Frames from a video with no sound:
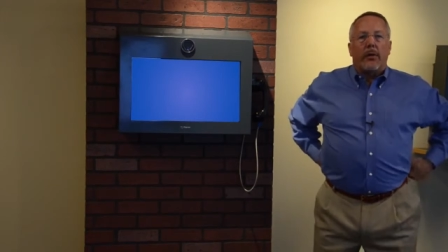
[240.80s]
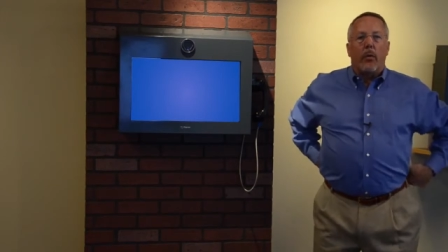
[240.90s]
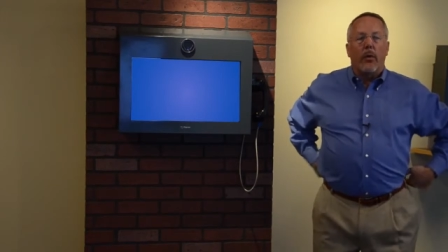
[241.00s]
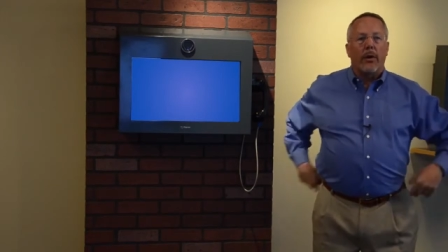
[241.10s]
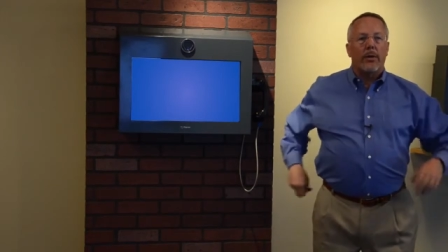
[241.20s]

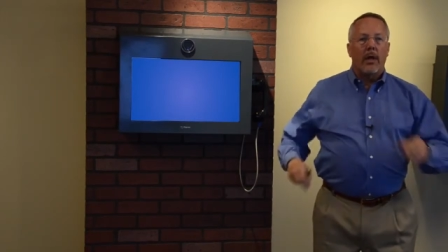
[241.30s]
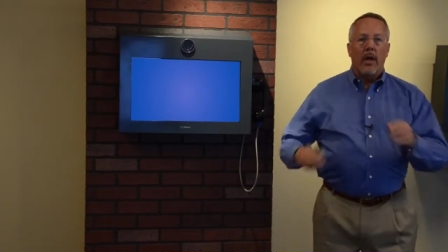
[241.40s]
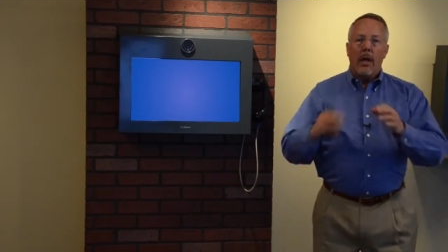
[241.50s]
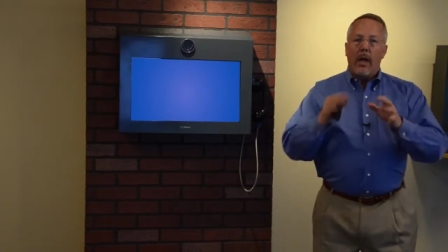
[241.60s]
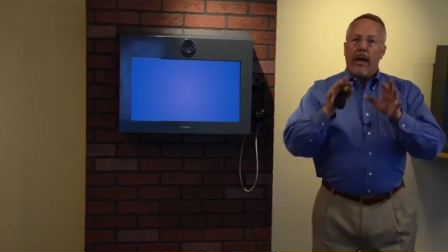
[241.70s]
works.
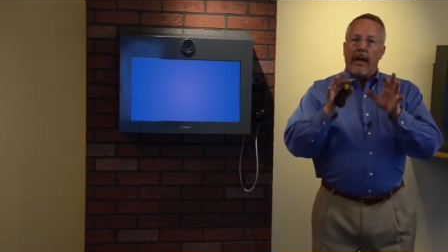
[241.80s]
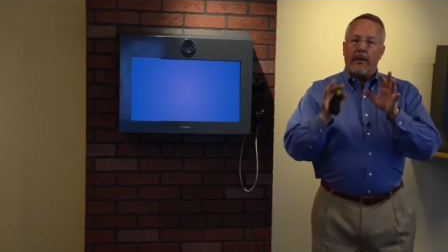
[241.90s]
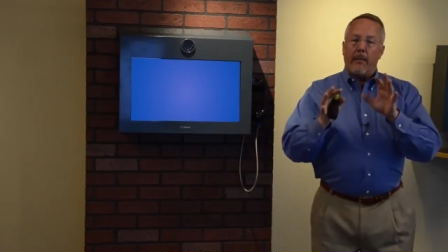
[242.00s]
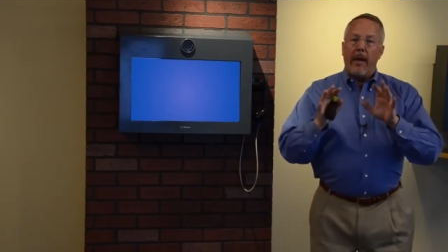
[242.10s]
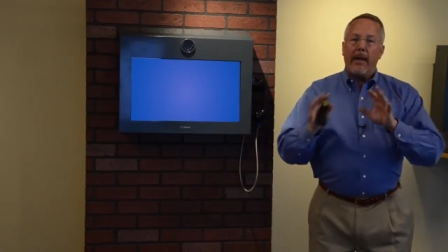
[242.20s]

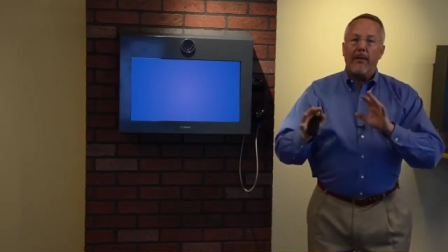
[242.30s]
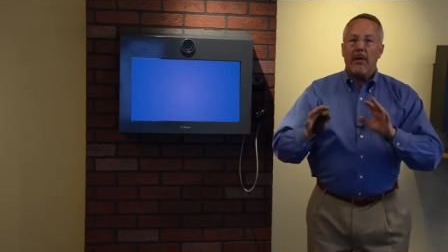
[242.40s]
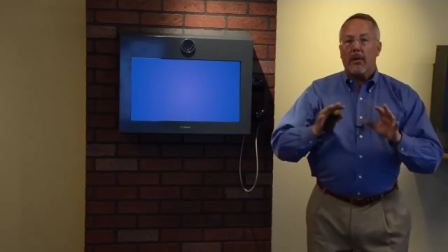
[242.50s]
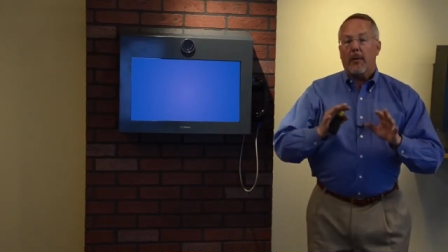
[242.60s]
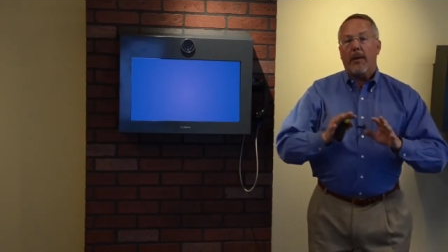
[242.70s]
Now, many of
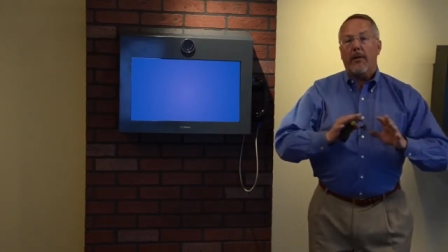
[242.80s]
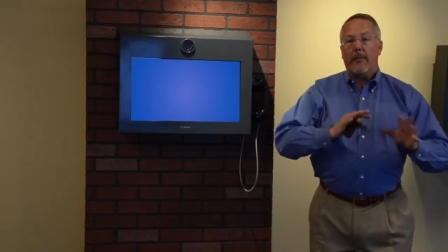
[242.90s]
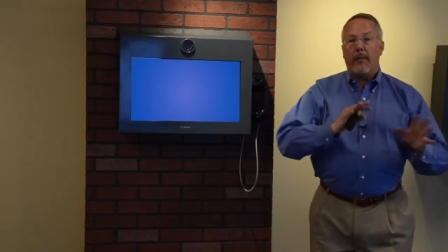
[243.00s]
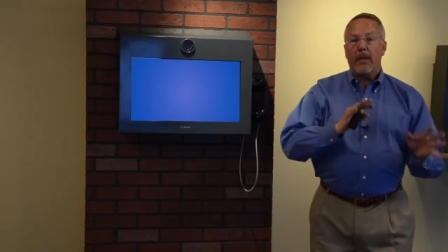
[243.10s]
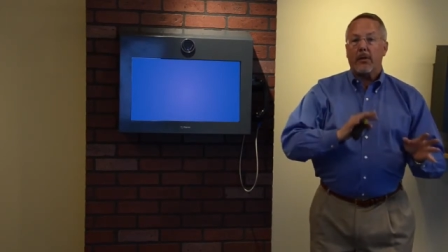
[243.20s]
these are going to
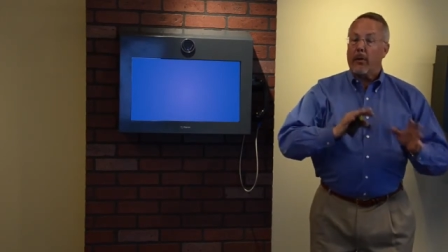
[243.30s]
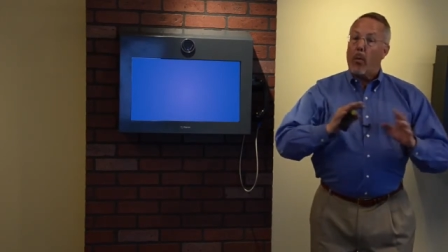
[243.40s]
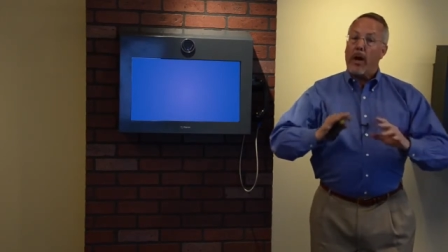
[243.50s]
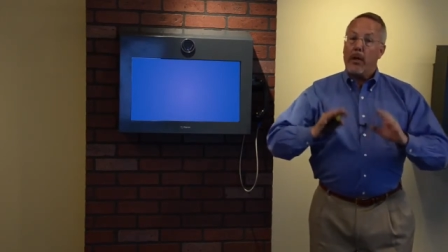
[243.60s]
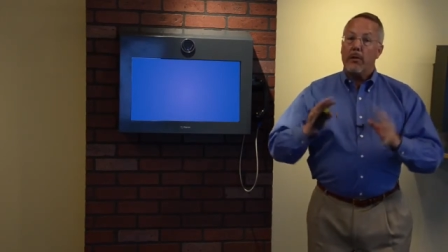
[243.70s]
be based on the
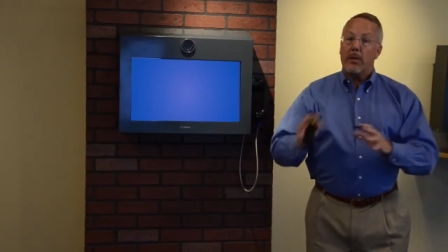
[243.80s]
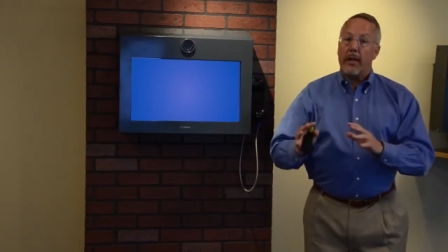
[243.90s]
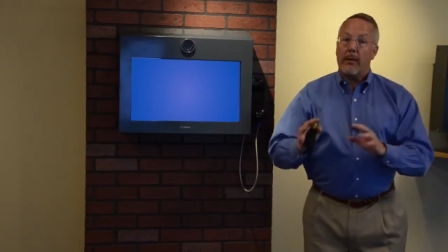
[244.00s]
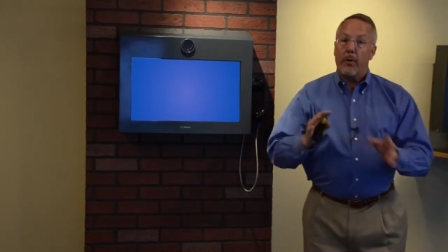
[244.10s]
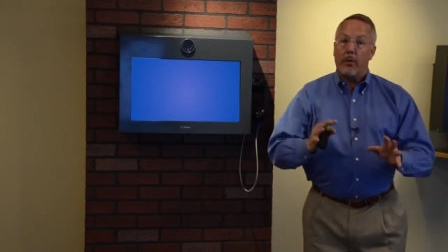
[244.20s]
way you
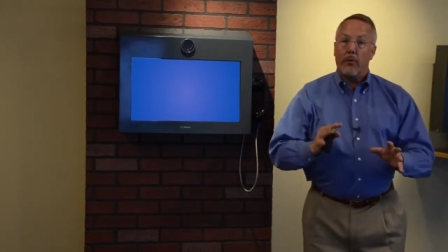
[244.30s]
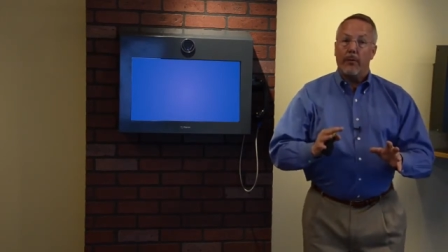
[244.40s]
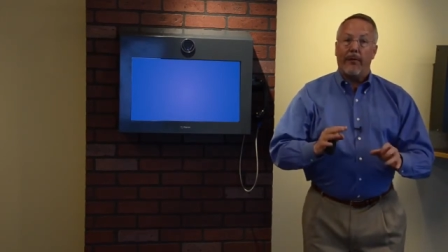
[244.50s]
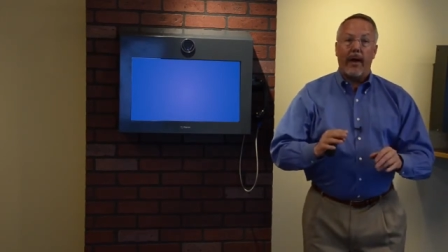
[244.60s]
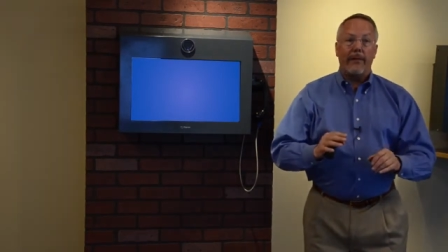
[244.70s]
set up your
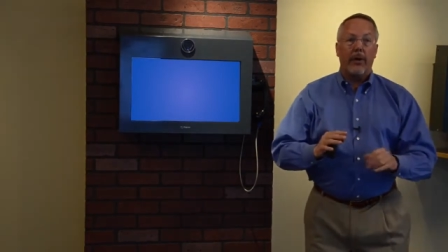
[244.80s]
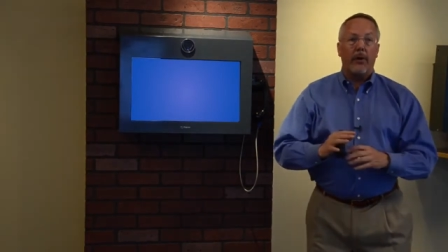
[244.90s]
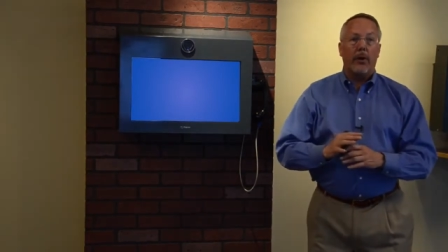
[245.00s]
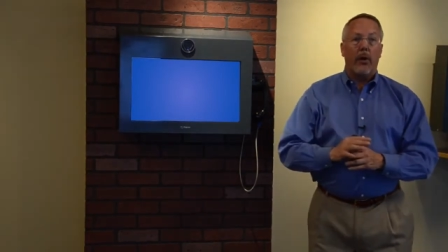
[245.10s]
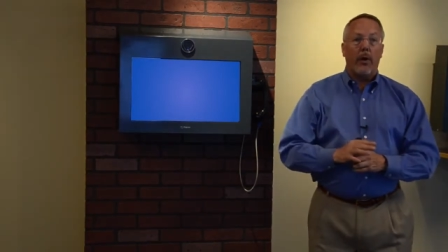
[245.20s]
Group
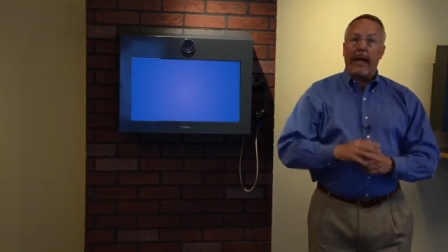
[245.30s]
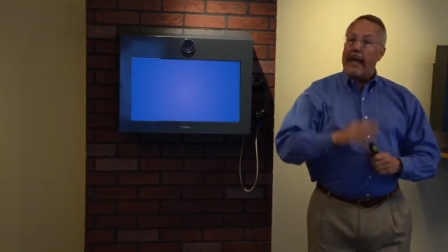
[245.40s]
500 codec.